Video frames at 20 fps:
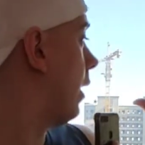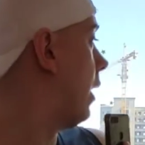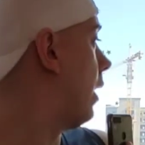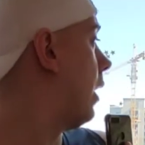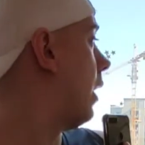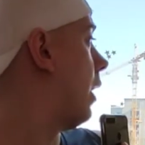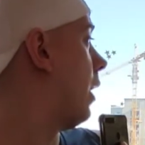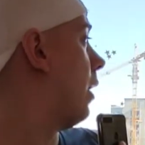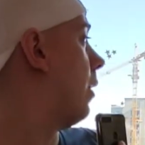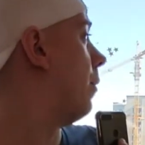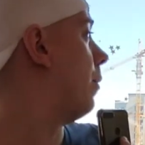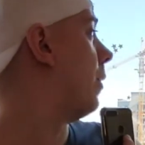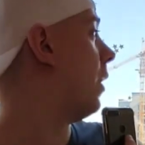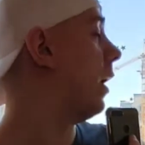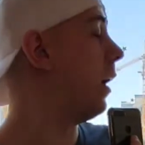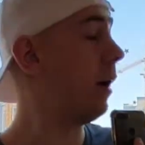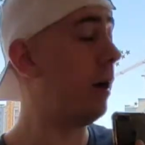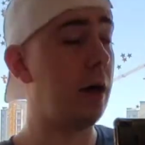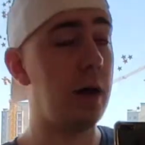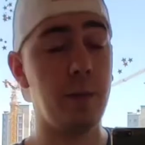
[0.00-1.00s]

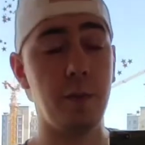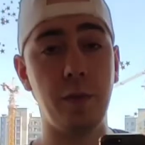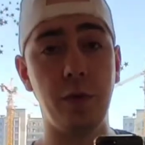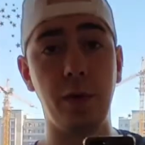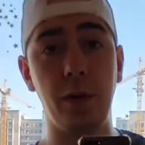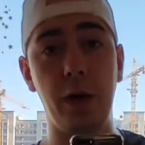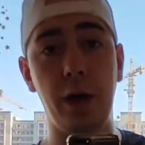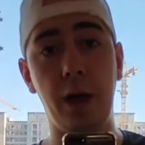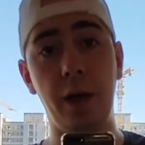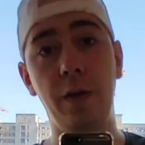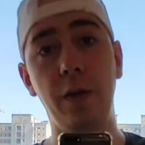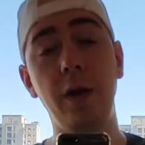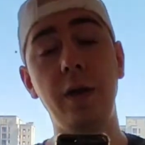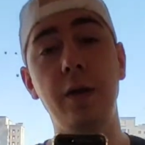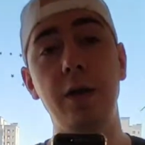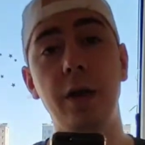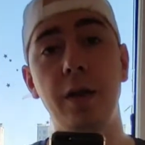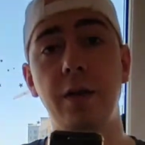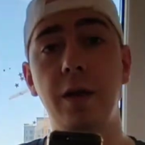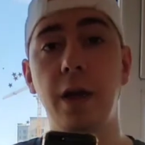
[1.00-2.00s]
In
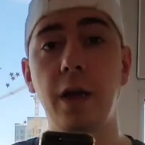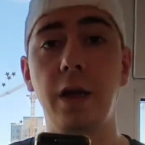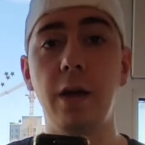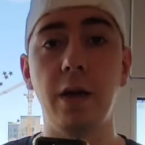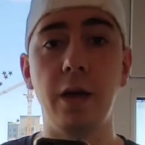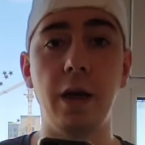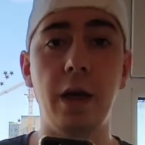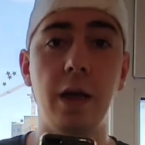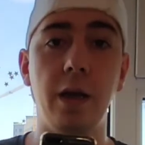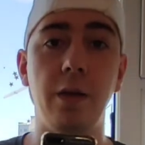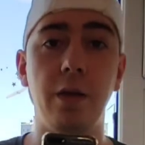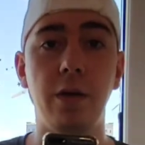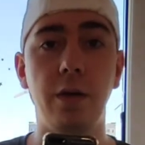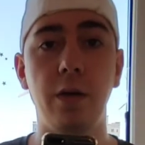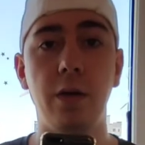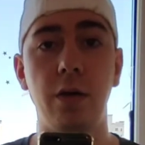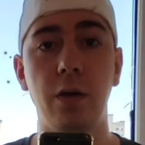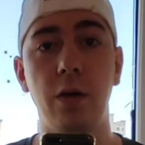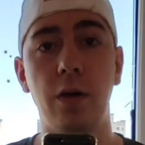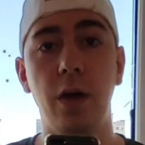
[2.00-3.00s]
this city,
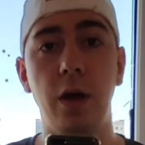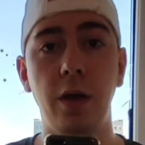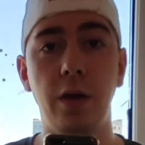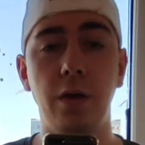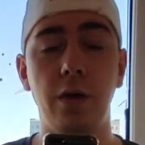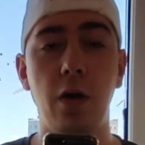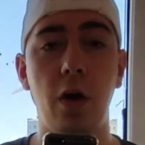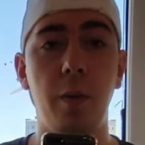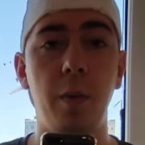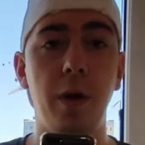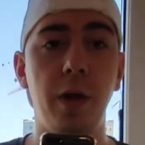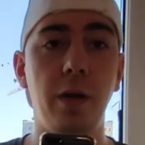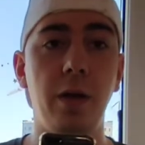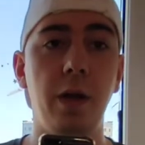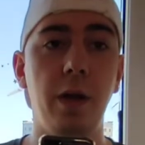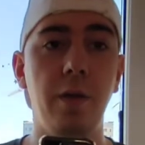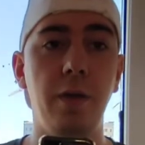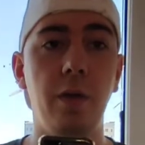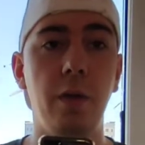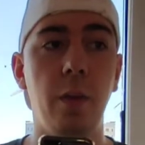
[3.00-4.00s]
it's common
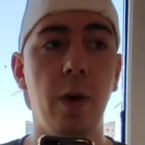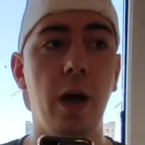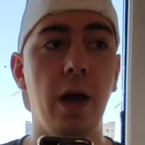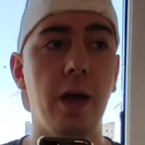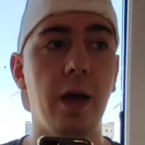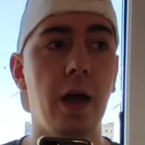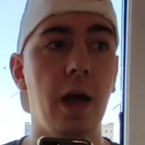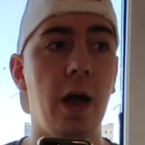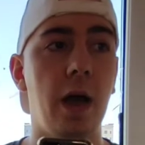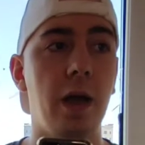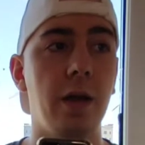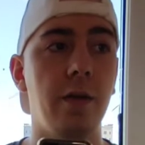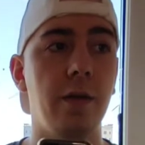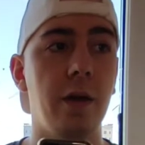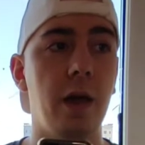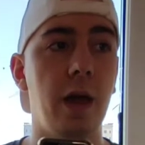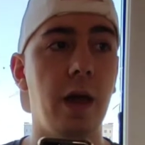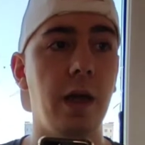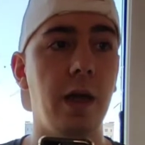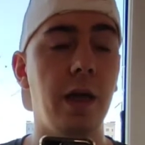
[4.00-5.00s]
if you work at
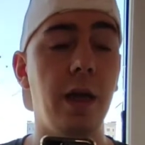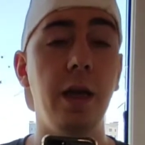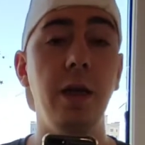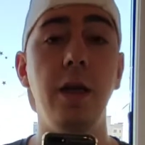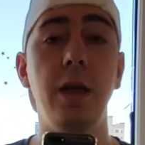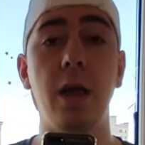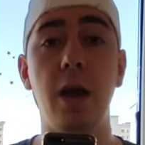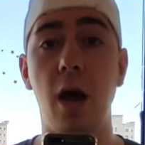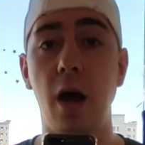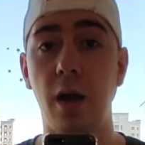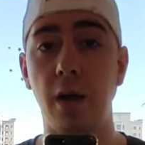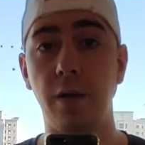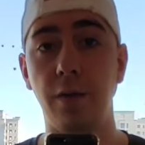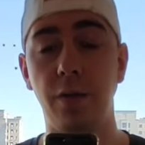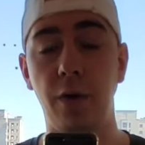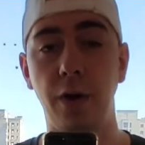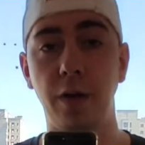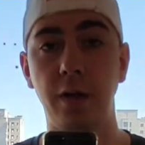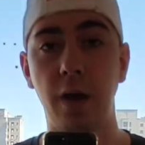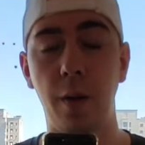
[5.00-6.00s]
a kindergarten,
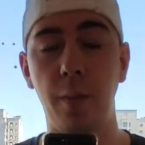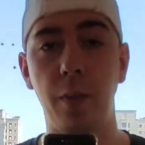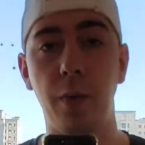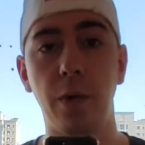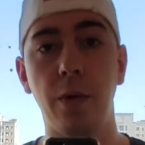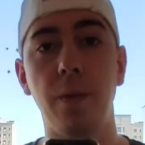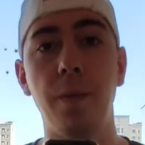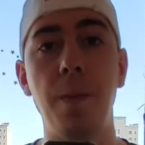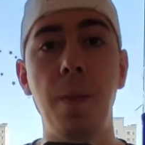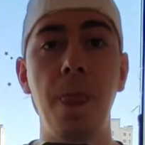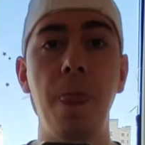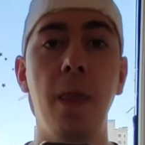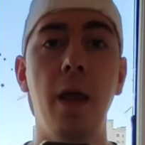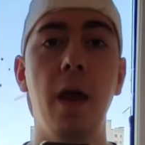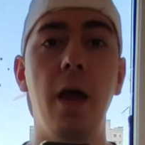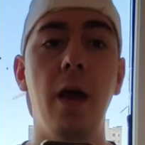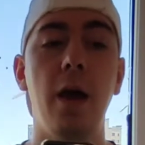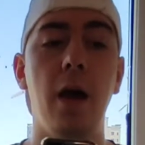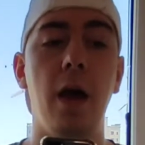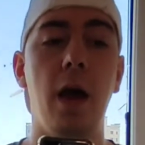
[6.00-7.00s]
for example,
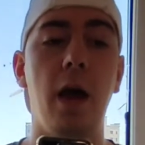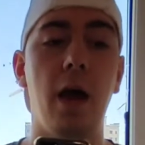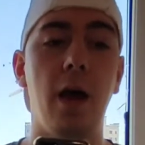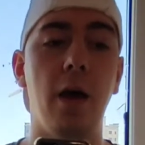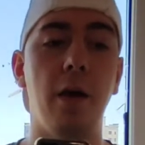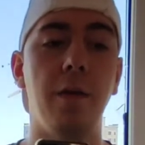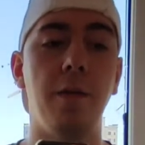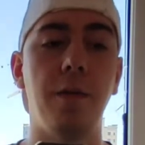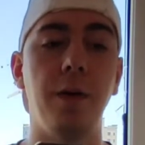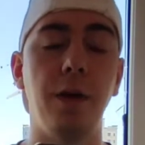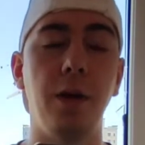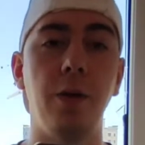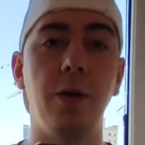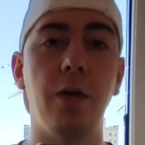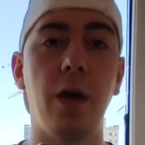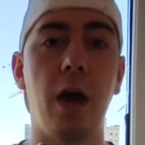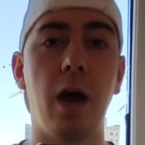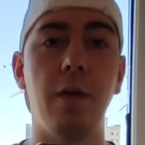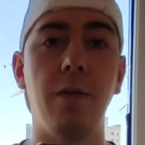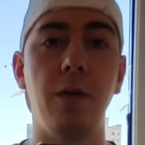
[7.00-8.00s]
for you
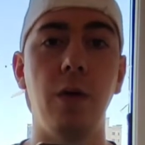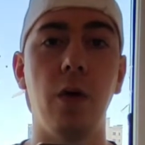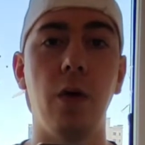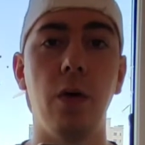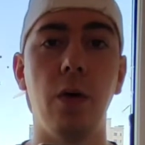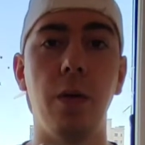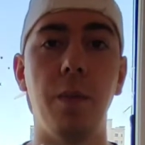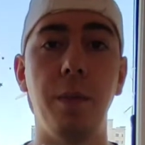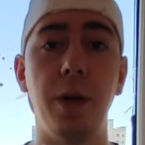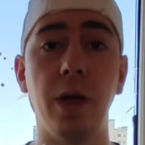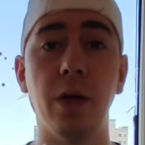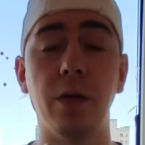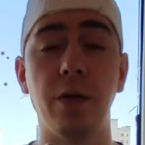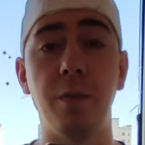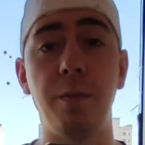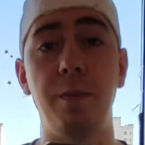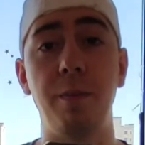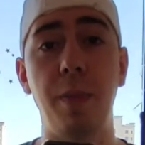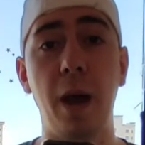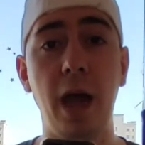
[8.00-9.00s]
to have your meals
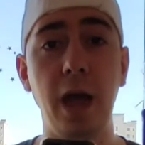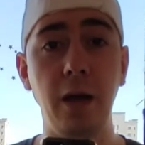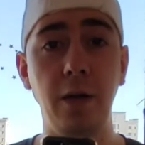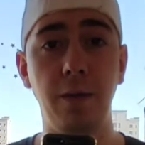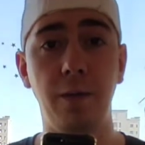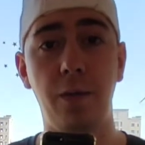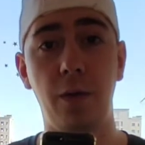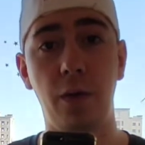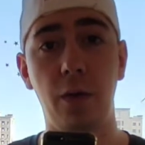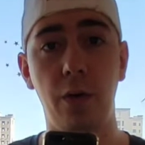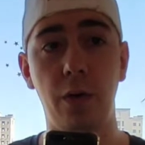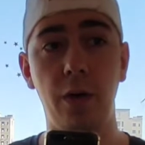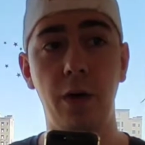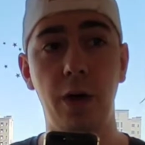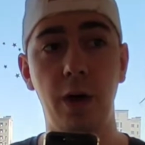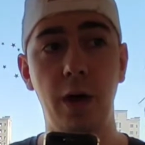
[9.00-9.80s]
paid for.